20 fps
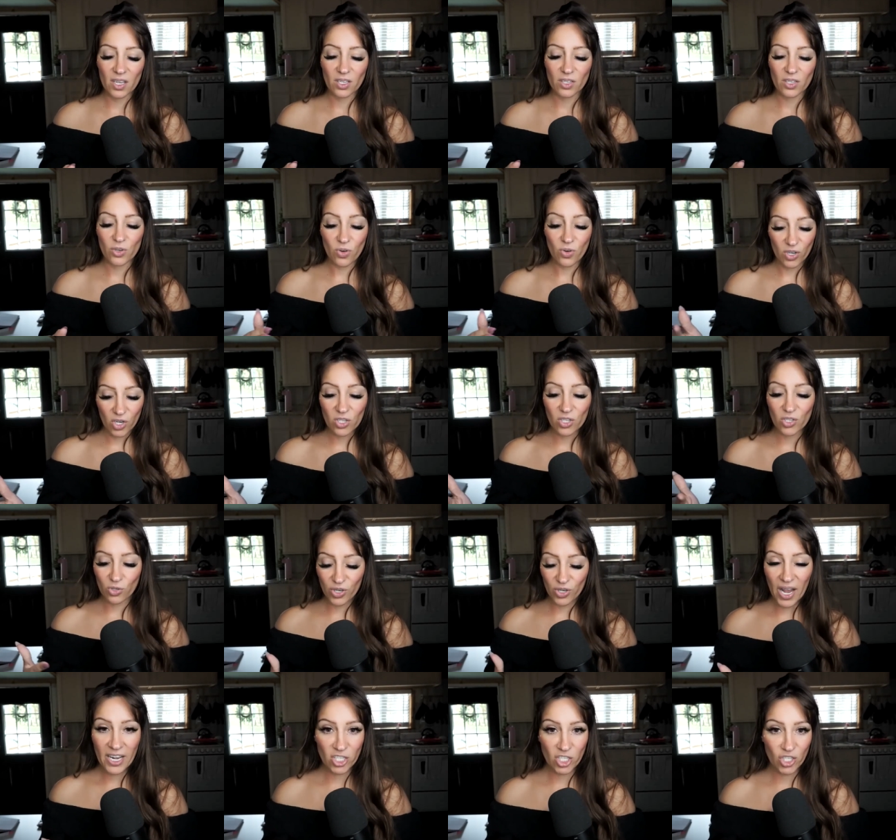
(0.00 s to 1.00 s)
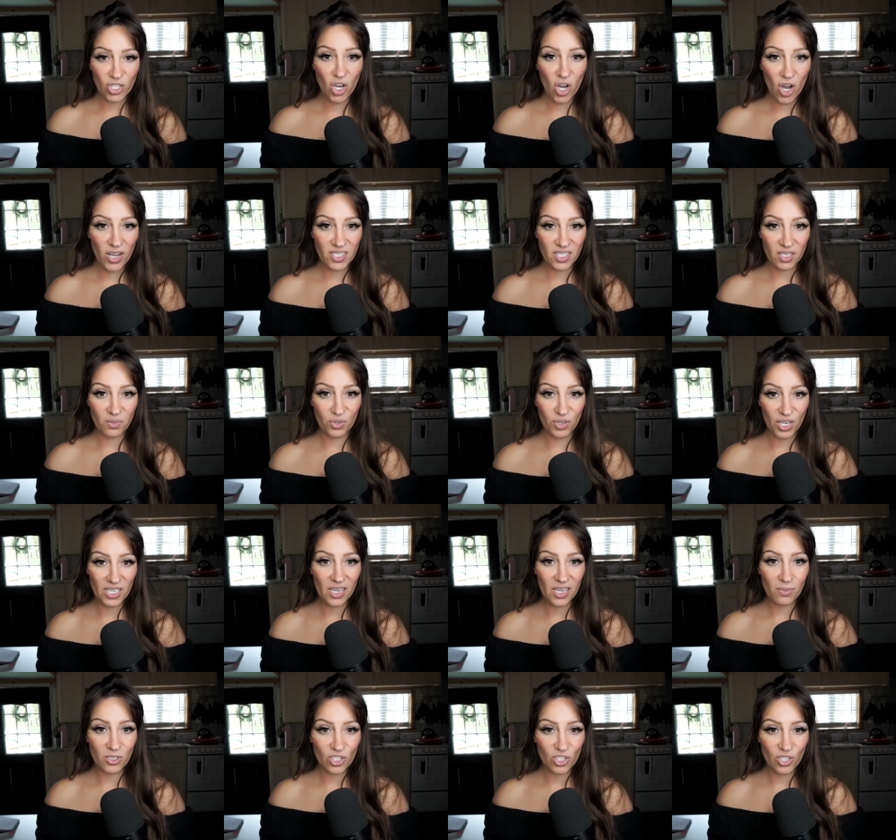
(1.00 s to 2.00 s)
you are, you're actually causing brain
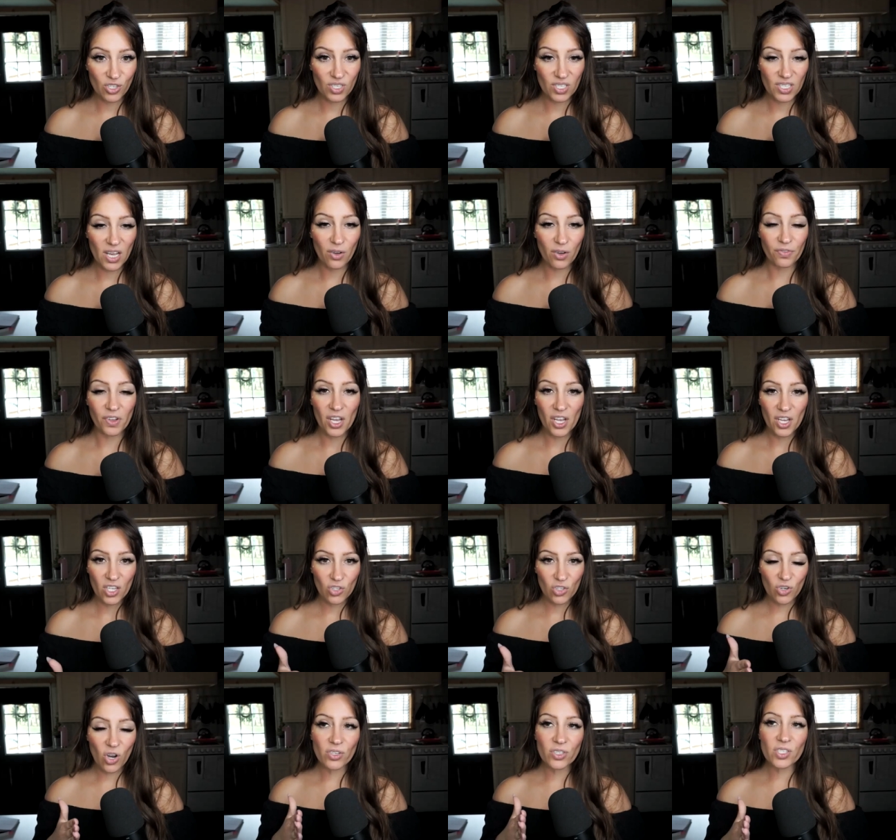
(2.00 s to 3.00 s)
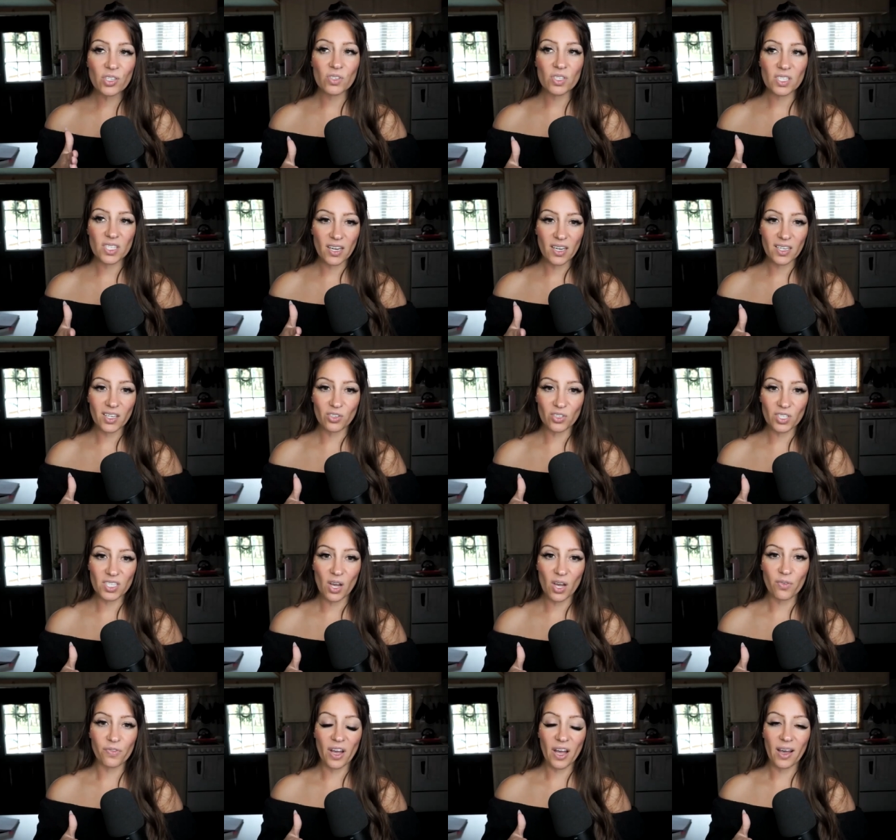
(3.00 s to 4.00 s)
damage to yourself. You're also setting
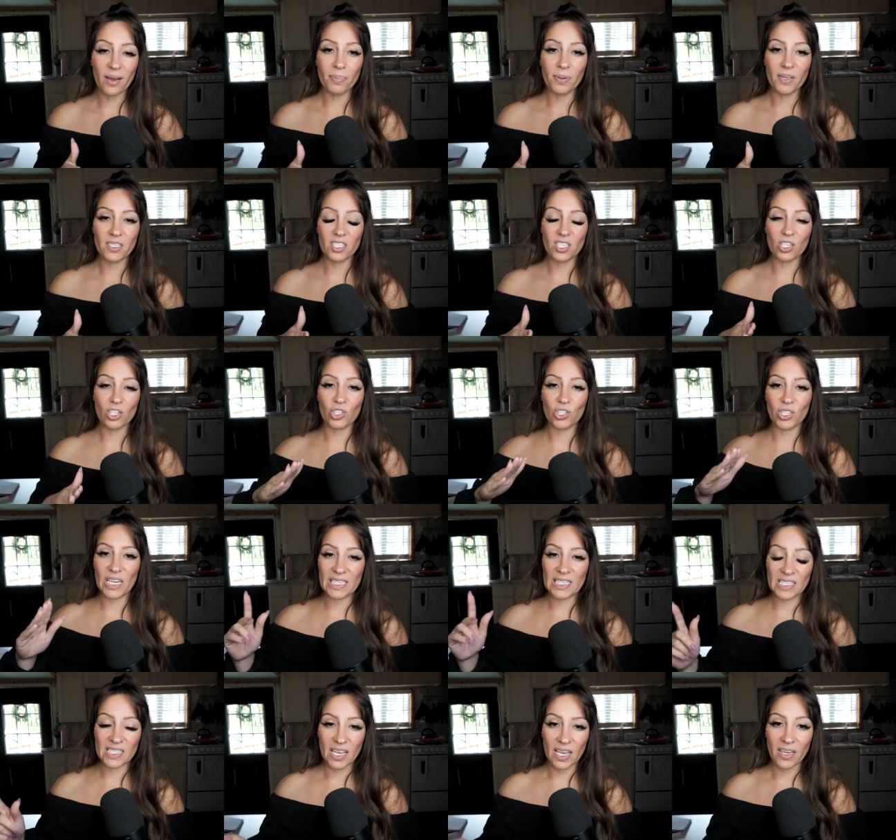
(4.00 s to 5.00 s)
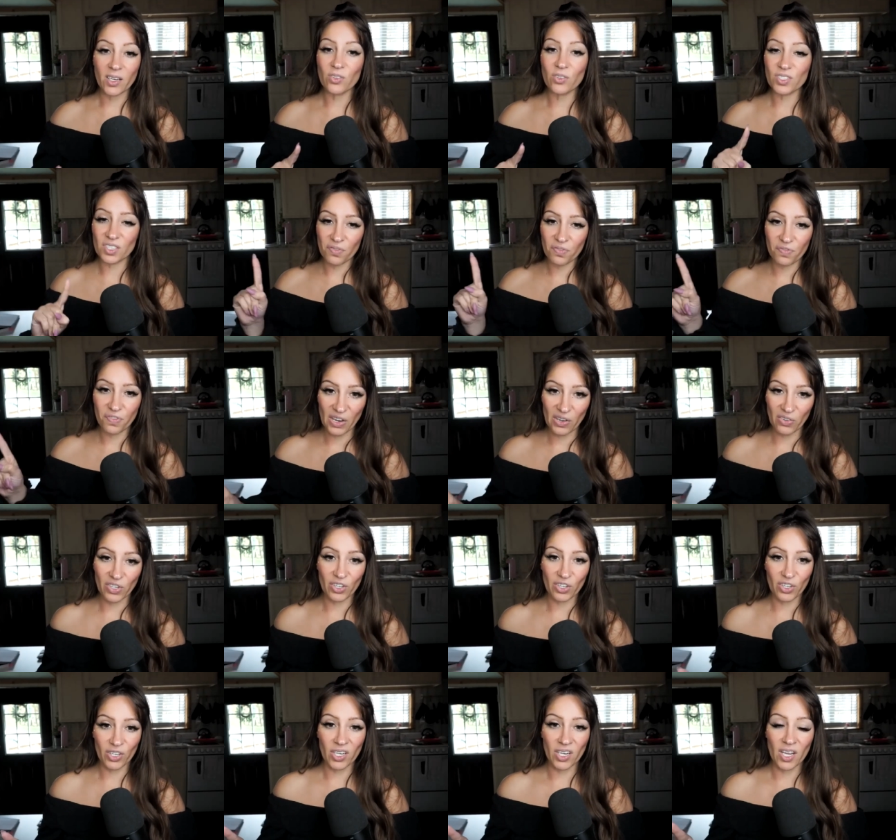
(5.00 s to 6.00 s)
yourself up to create cycles of
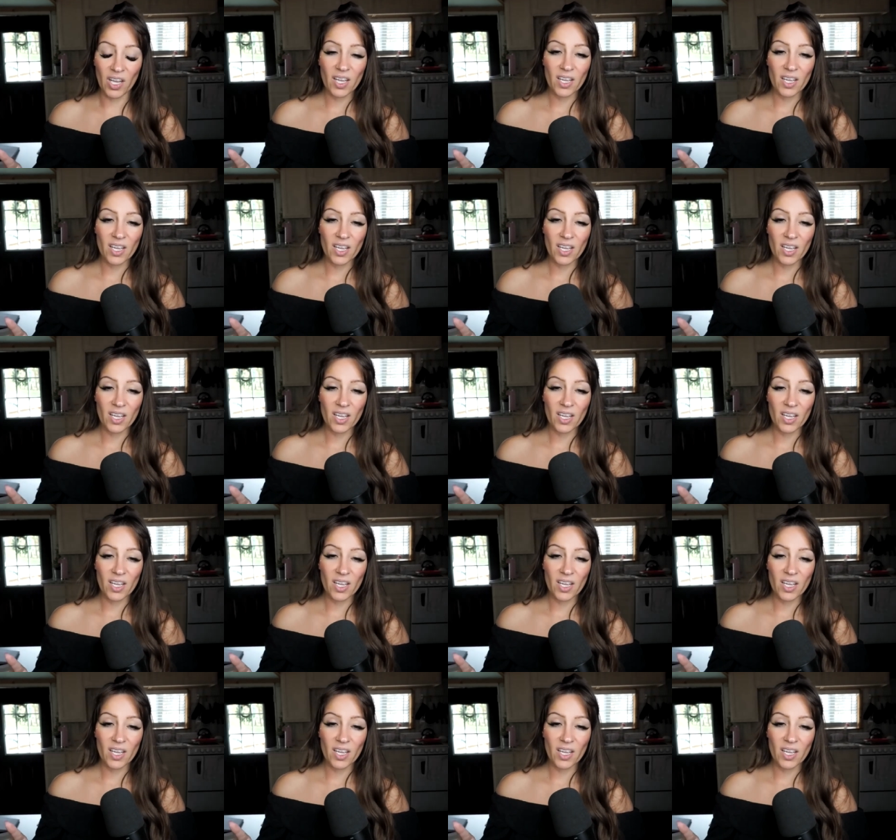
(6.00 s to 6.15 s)
failure.